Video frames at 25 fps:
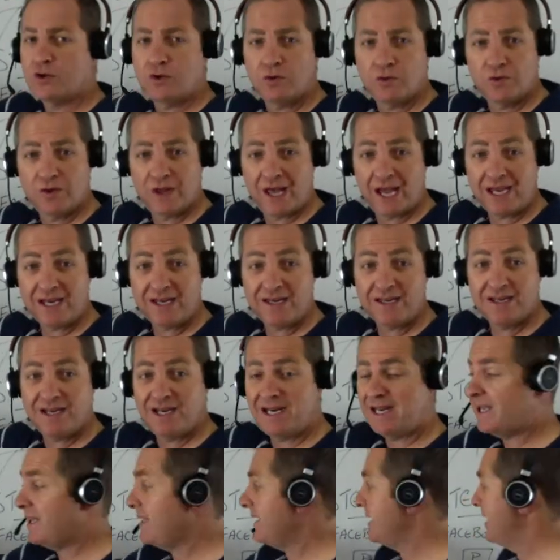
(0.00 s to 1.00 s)
do they
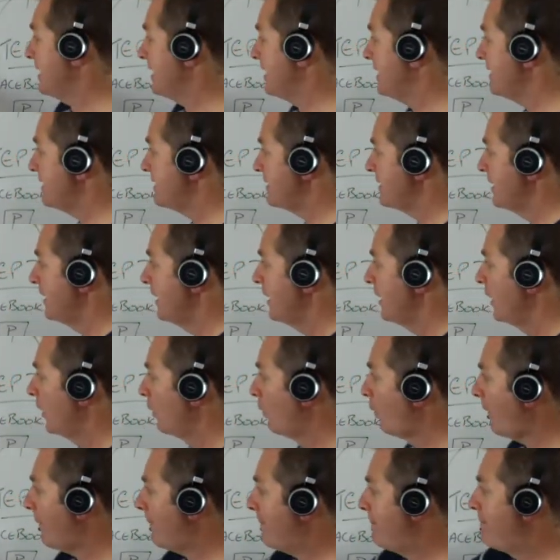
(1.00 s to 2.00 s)
need?
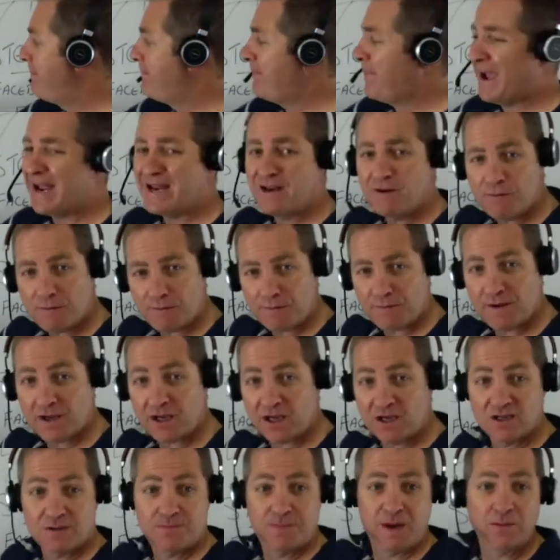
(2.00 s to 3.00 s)
What
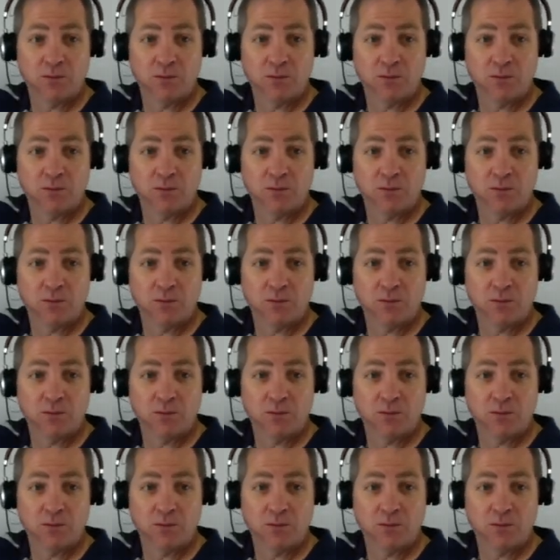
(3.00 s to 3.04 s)
benefit? Because